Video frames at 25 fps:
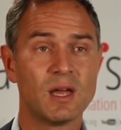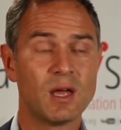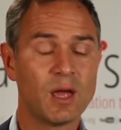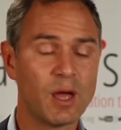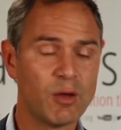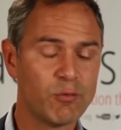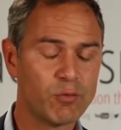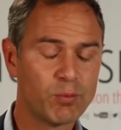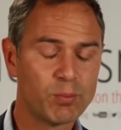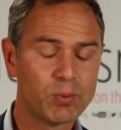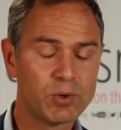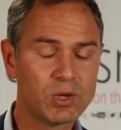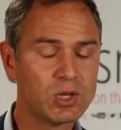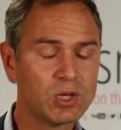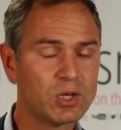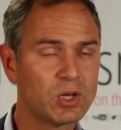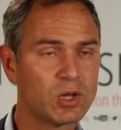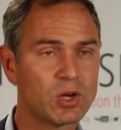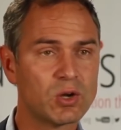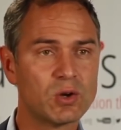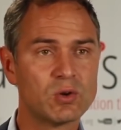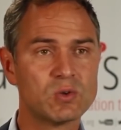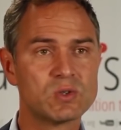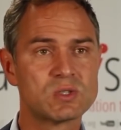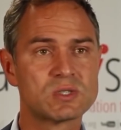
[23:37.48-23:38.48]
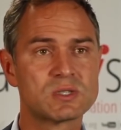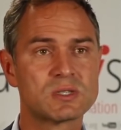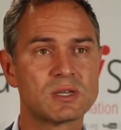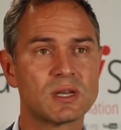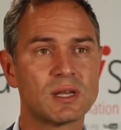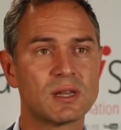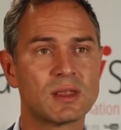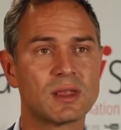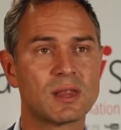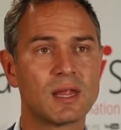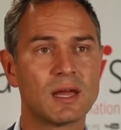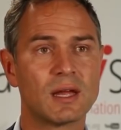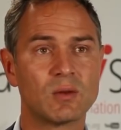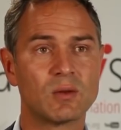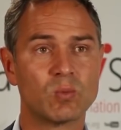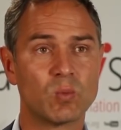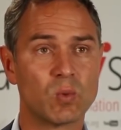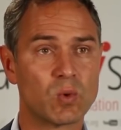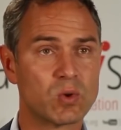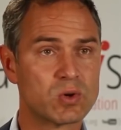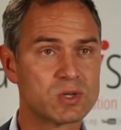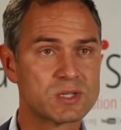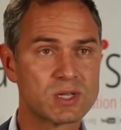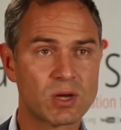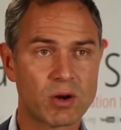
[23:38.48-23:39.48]
everybody knows that
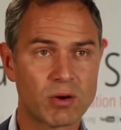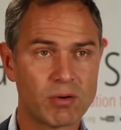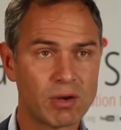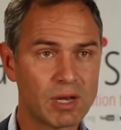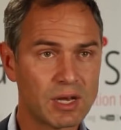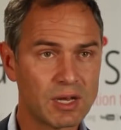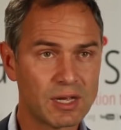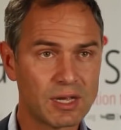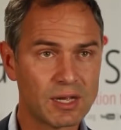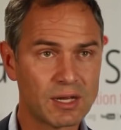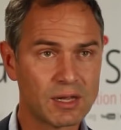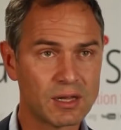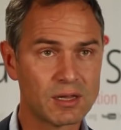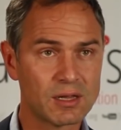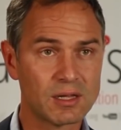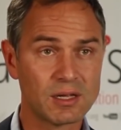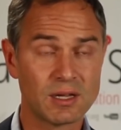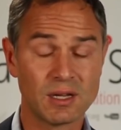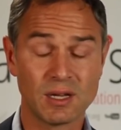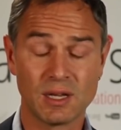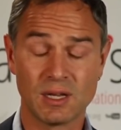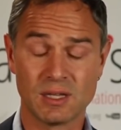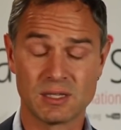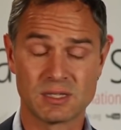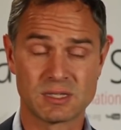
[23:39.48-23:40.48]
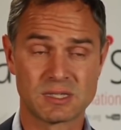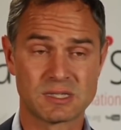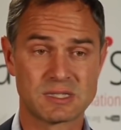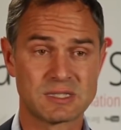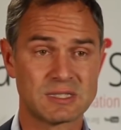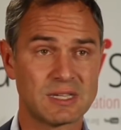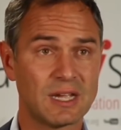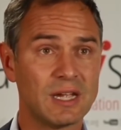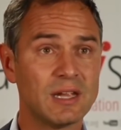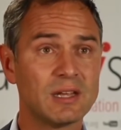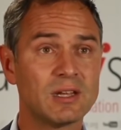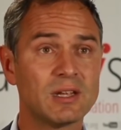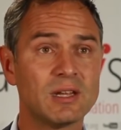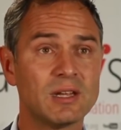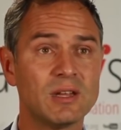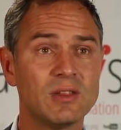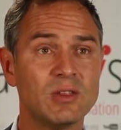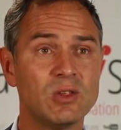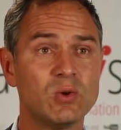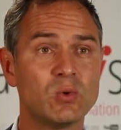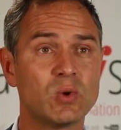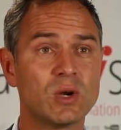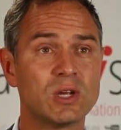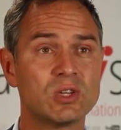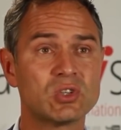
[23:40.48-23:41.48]
wars are illegal. It's stated in
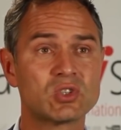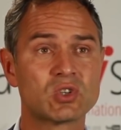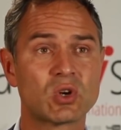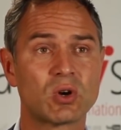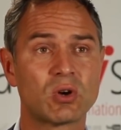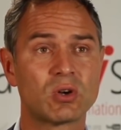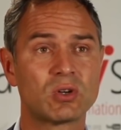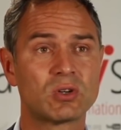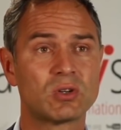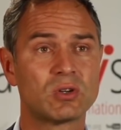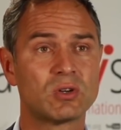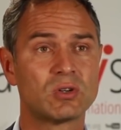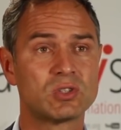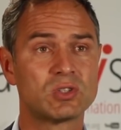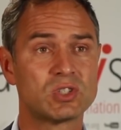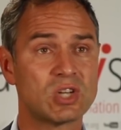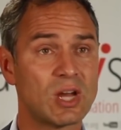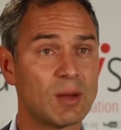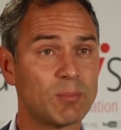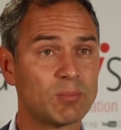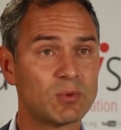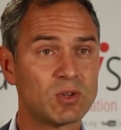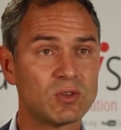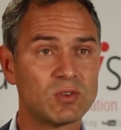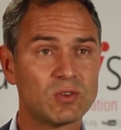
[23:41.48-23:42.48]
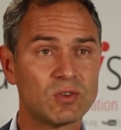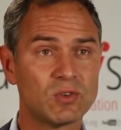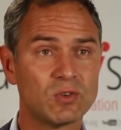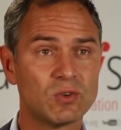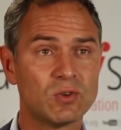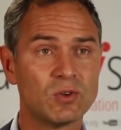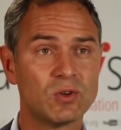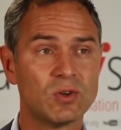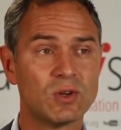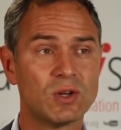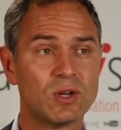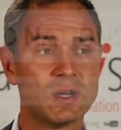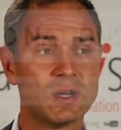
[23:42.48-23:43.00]
the UN Charter, Chapter 2,